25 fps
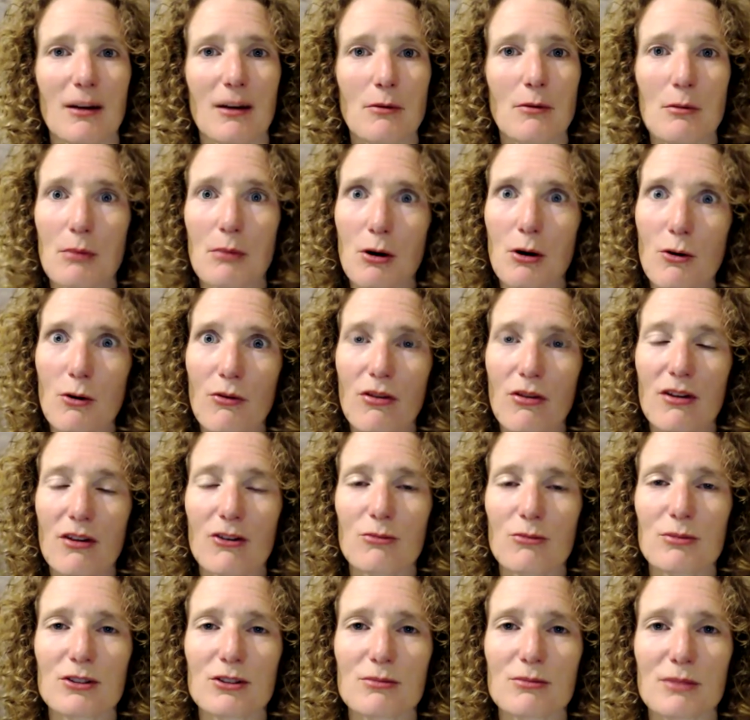I'm a bone
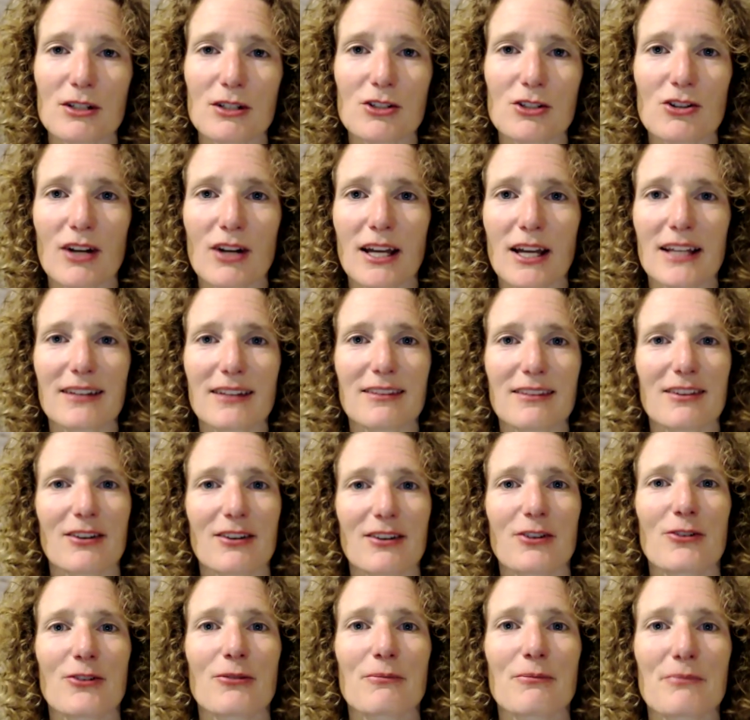therapist by trade.
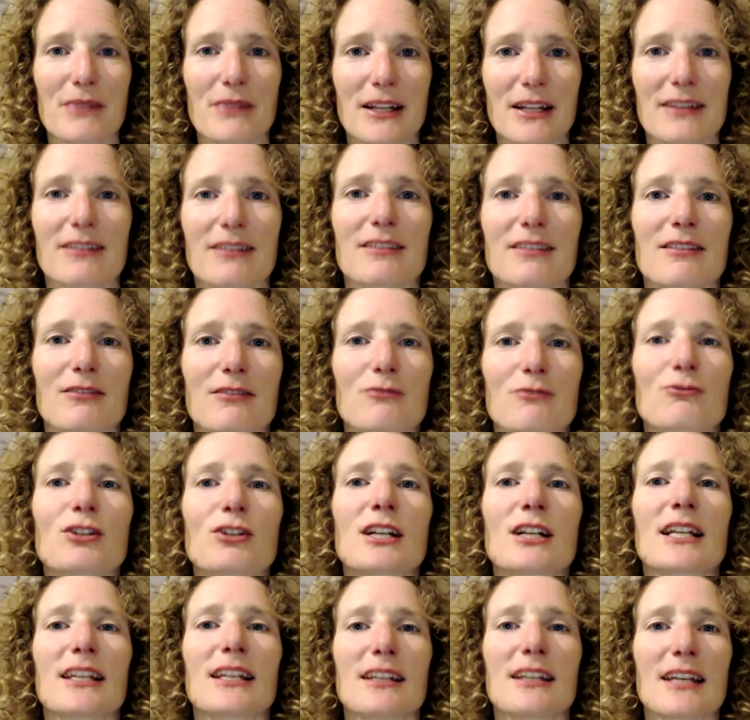So that's
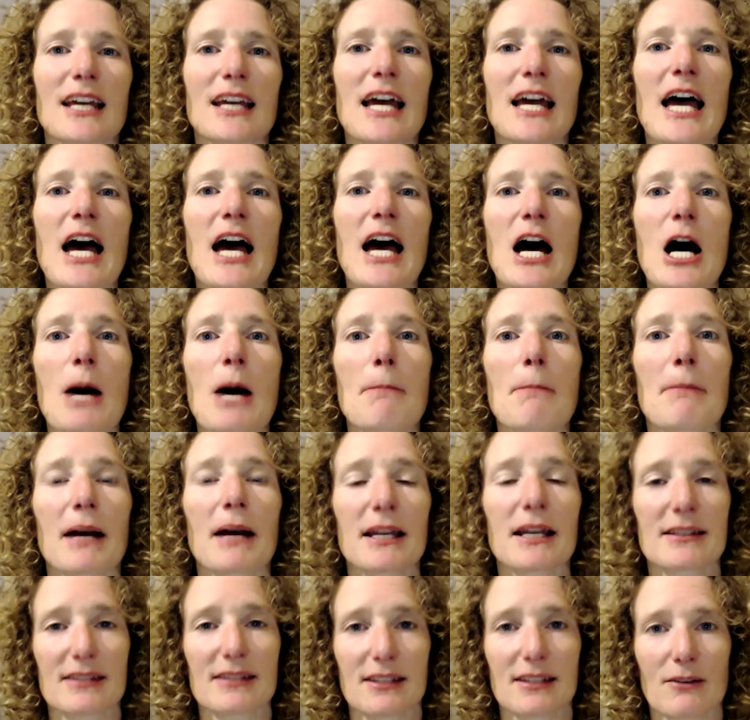really
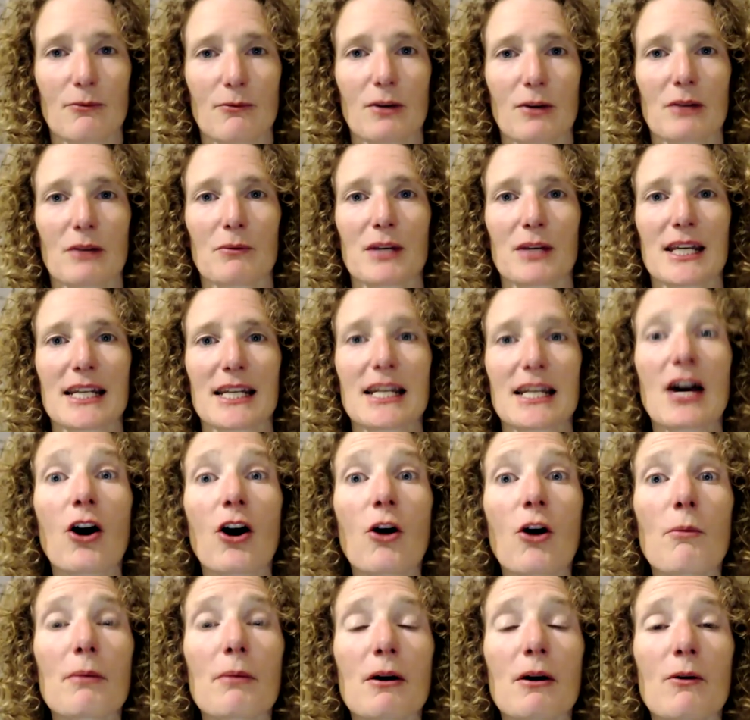amazing when we can
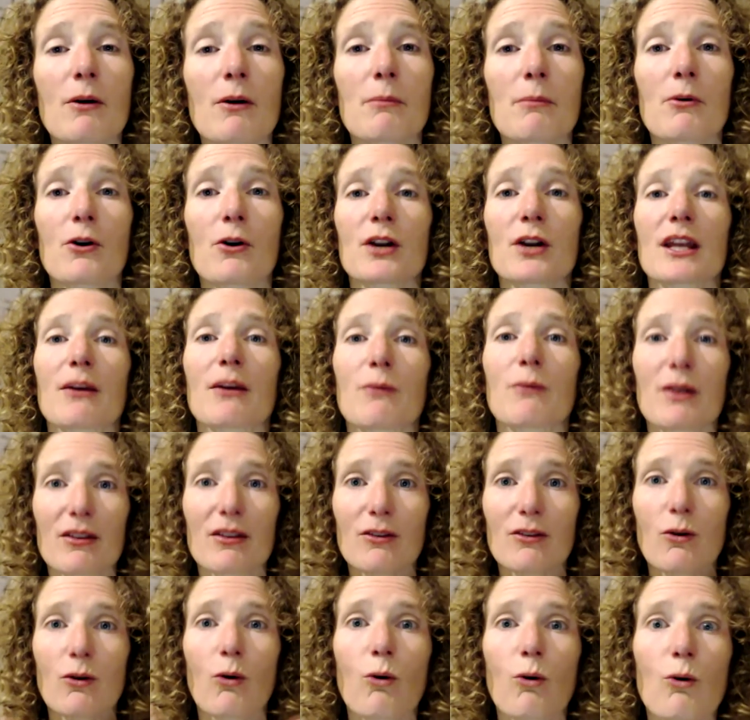help our body
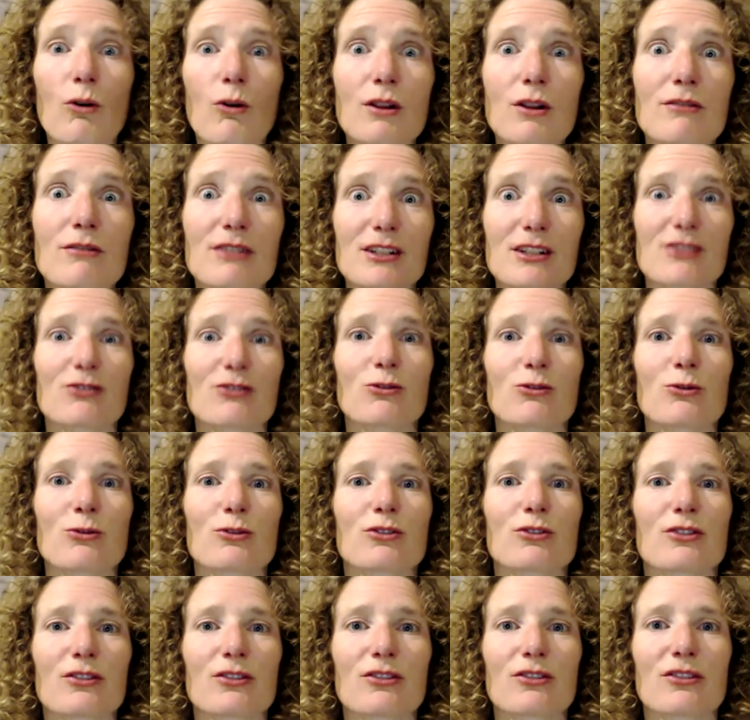with all the
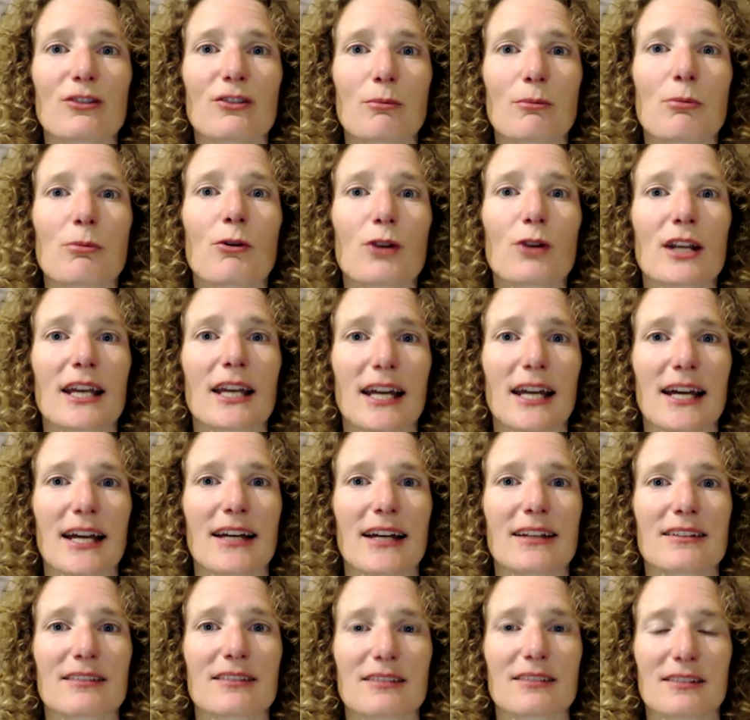resources the body
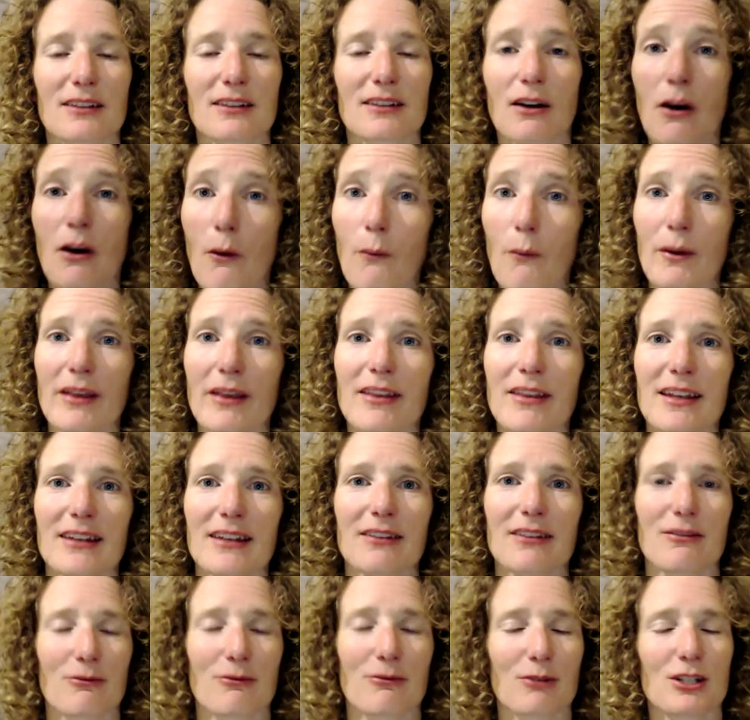has
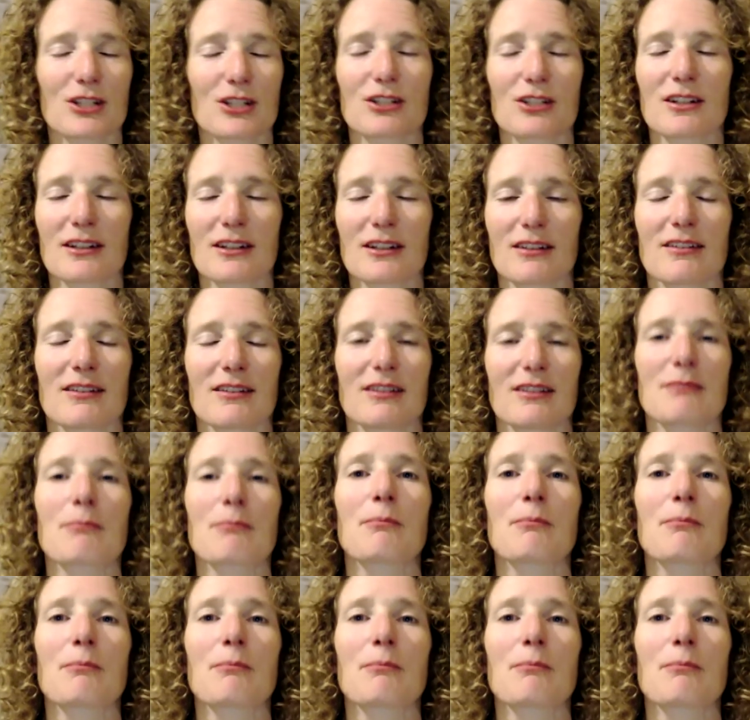within, which is